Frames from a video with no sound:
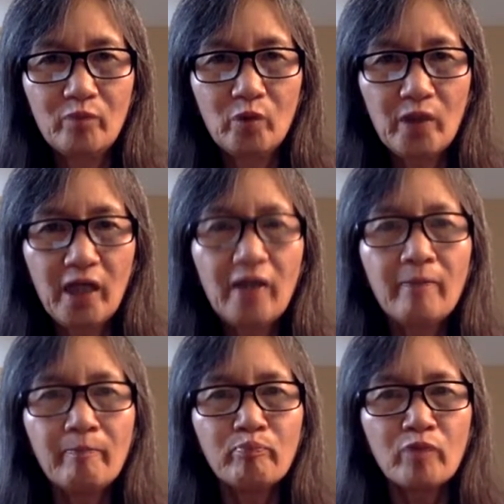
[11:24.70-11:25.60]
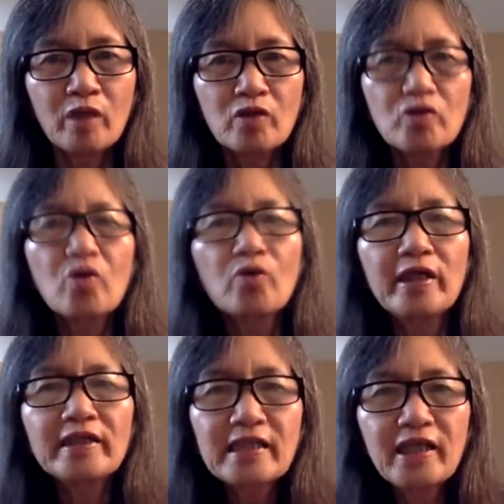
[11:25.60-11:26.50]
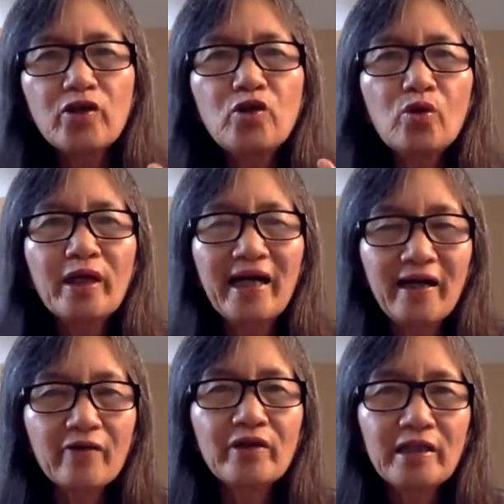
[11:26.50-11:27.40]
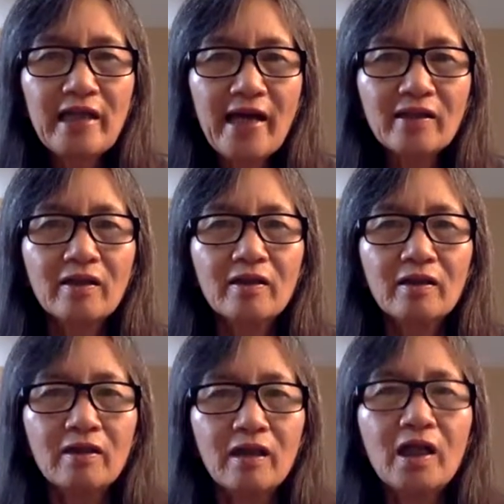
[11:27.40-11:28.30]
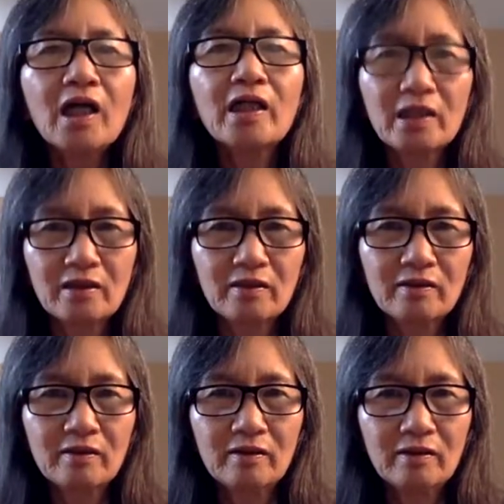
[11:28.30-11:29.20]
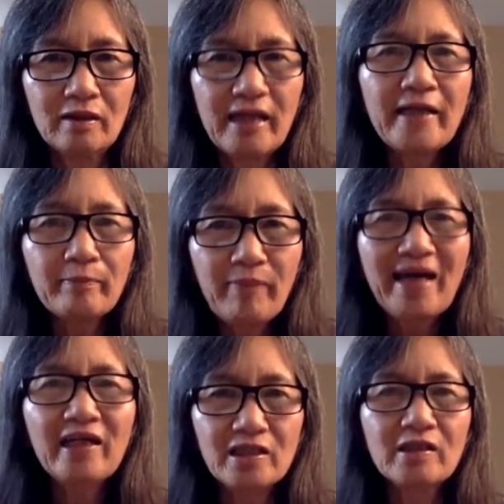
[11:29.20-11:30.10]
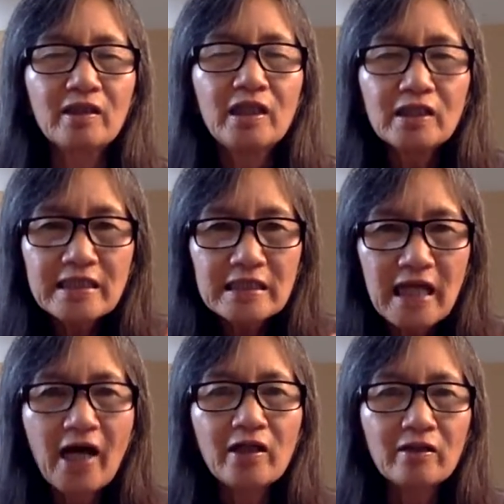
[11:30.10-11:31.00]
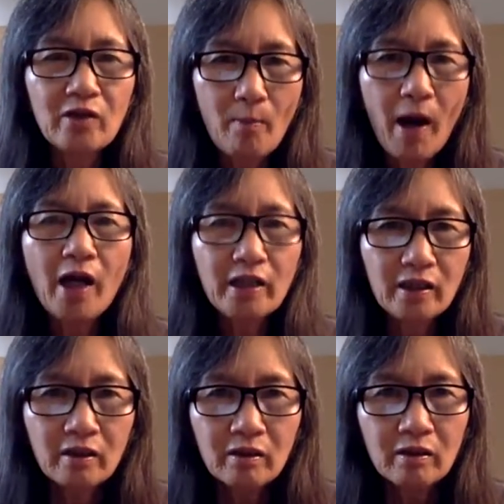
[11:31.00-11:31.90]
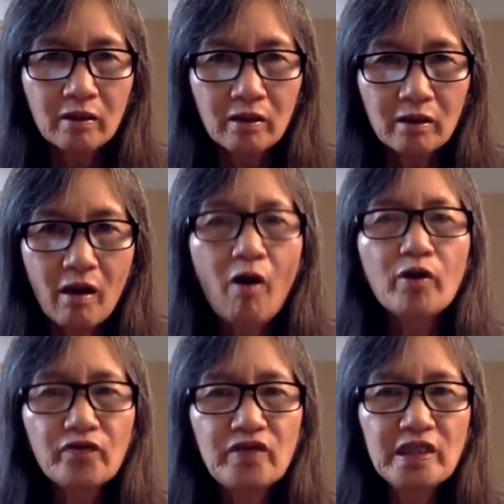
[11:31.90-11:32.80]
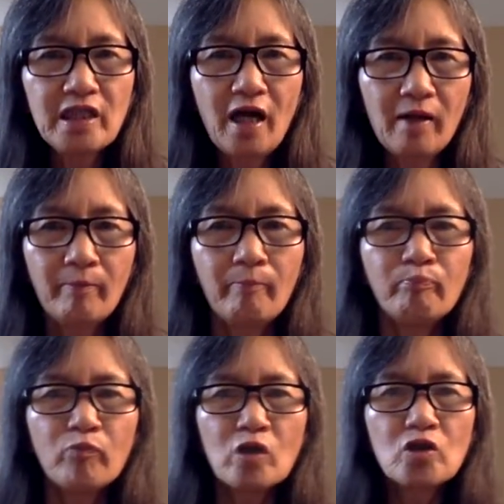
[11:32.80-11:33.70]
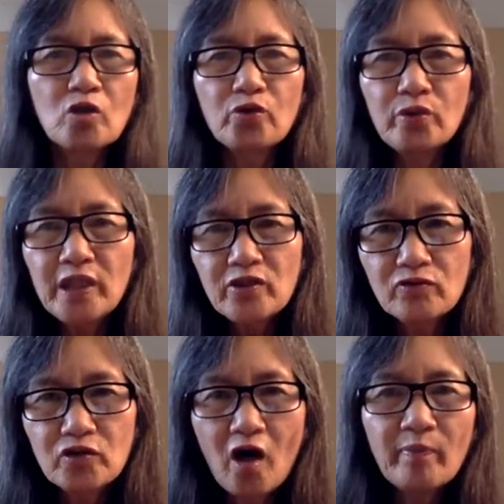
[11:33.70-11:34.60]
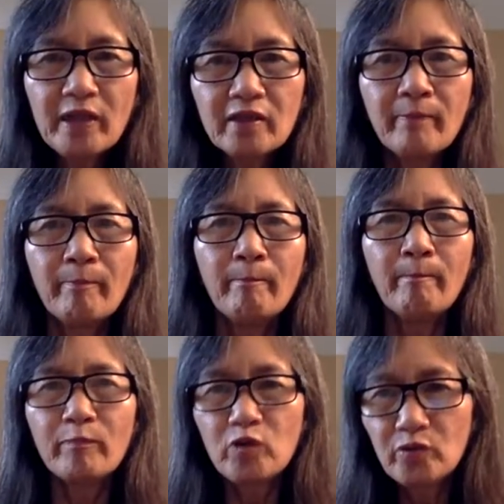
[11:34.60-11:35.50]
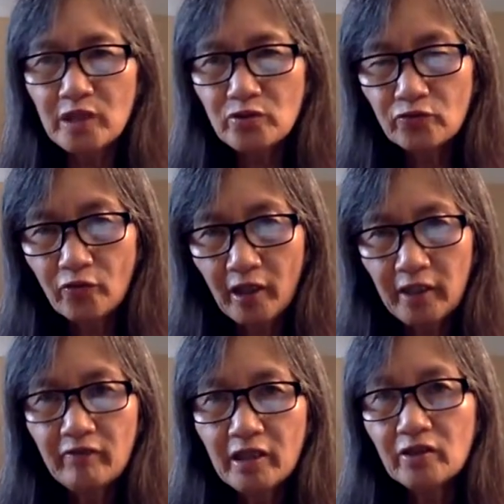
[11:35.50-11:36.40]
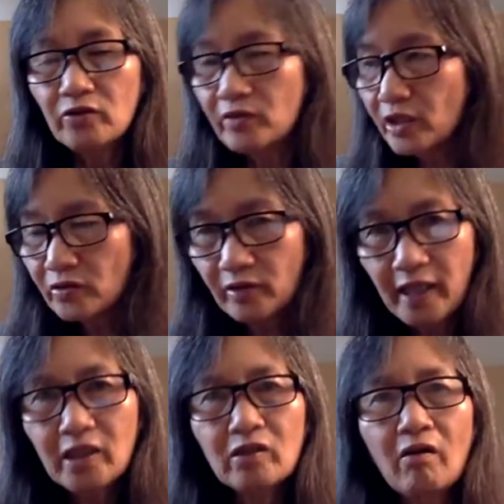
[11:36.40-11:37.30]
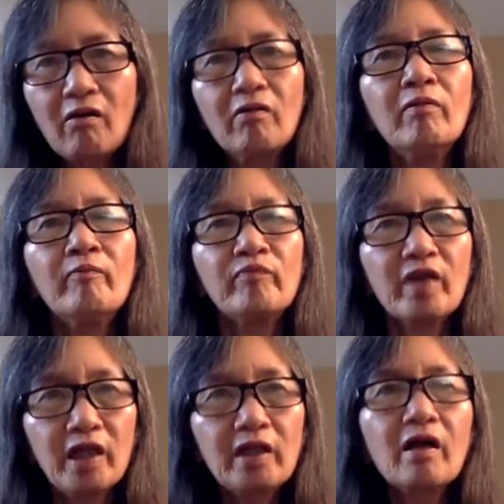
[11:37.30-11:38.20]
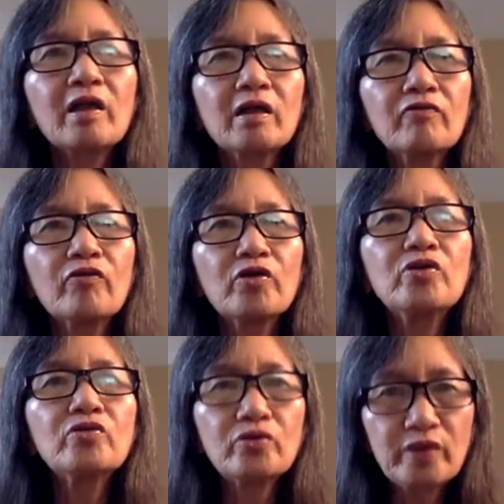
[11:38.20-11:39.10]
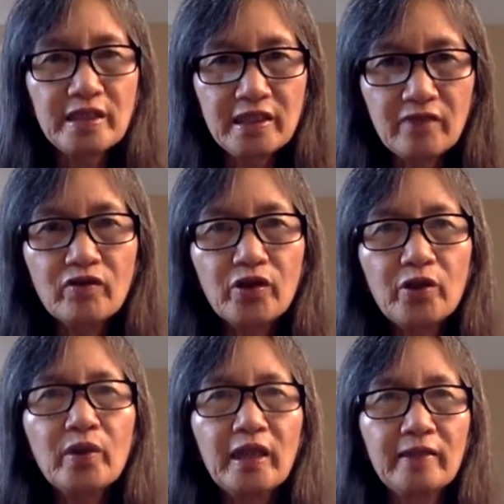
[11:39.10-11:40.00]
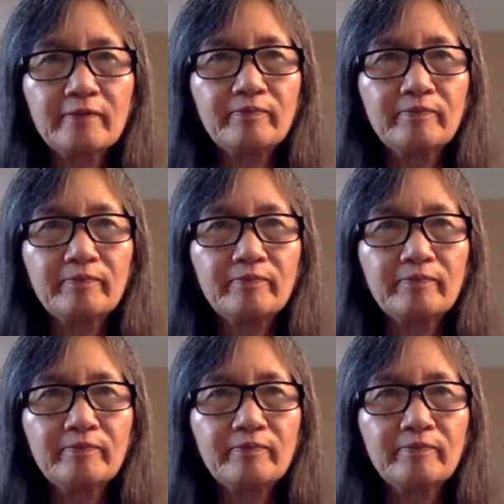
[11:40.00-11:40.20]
Okay, so it's just like you carry that luggage, that baggage inside your body all of this time. So you need to drop it, you need to forgive it, you need to let it go in order for you to receive the healing.